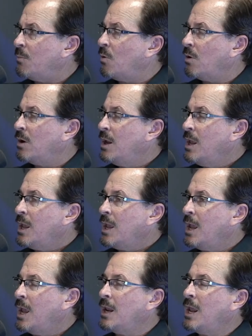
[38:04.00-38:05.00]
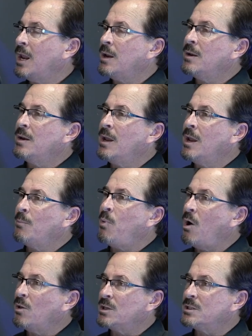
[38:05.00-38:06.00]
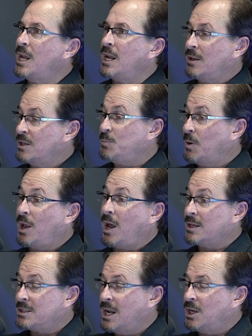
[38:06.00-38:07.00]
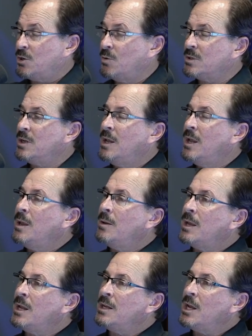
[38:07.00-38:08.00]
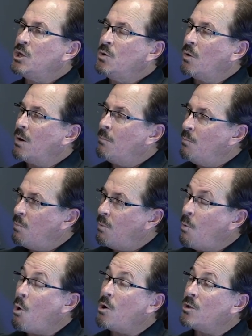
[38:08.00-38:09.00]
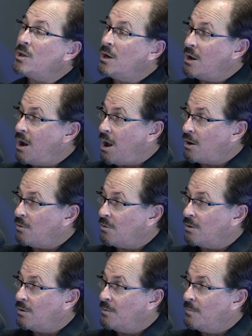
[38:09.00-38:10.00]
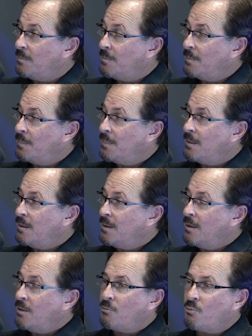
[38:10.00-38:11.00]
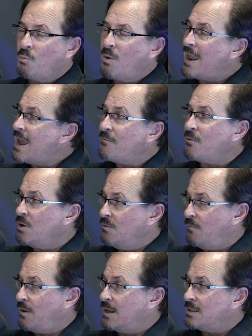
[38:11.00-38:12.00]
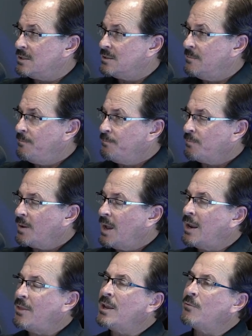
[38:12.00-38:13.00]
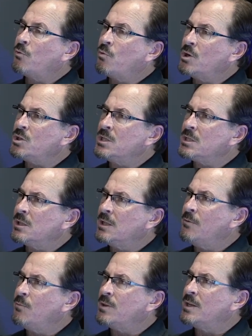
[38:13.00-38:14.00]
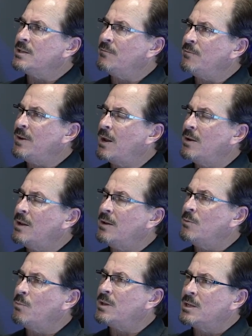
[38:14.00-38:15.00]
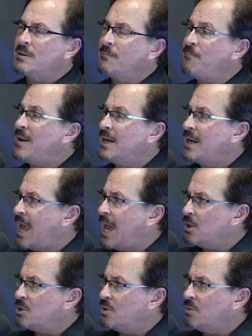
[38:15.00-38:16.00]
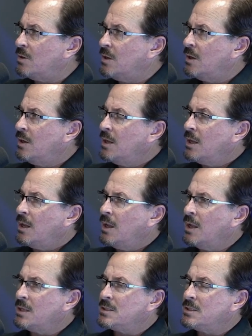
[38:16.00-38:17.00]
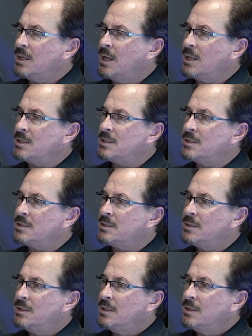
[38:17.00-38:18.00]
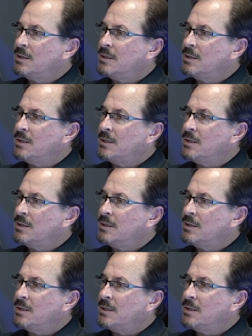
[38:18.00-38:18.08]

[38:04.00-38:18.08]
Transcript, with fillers: anymore? And and and Paul is saying, and the Spirit of God is saying to us, and yet you are more than a conqueror mm-hmm. through whatever you face. And I think if Christians live with a de- with a defeated attitude, it's it's